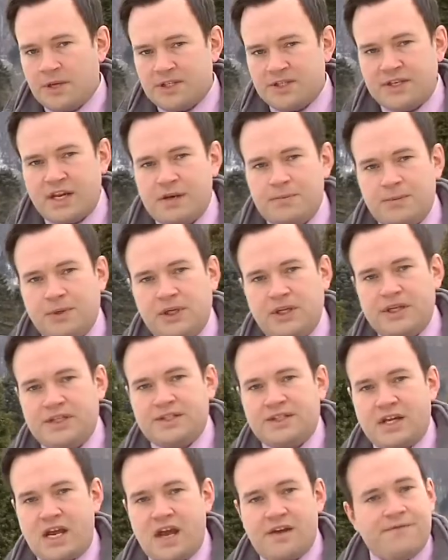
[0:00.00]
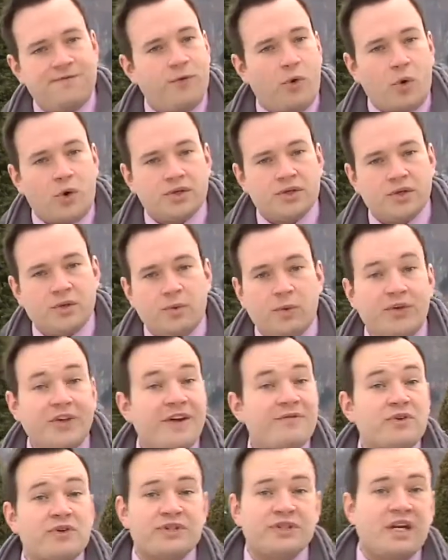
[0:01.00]
But state police say Forte will
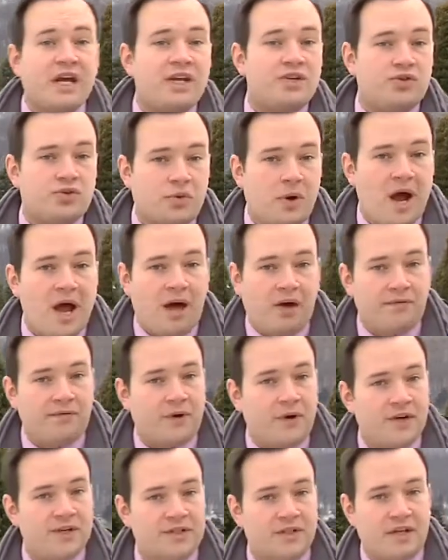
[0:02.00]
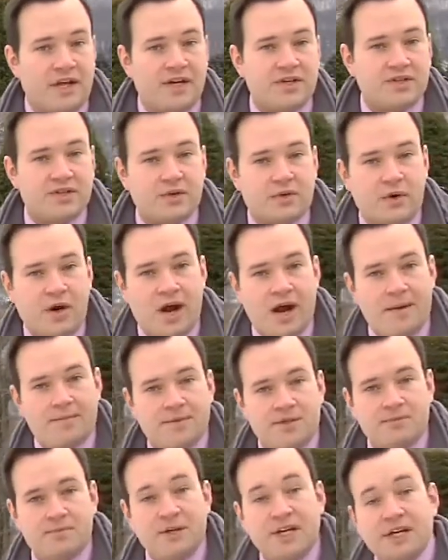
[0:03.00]
never stand trial for his alleged
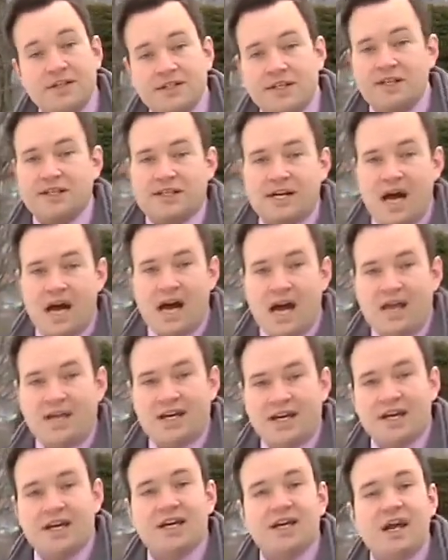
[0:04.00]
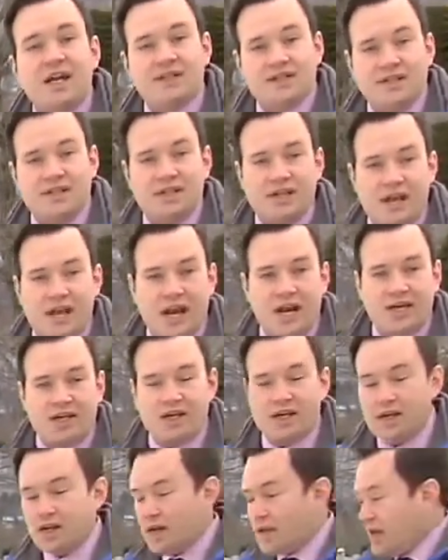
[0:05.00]
crimes because he died in
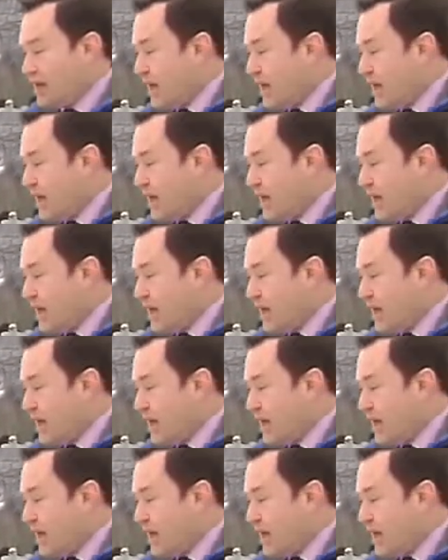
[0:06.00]
1980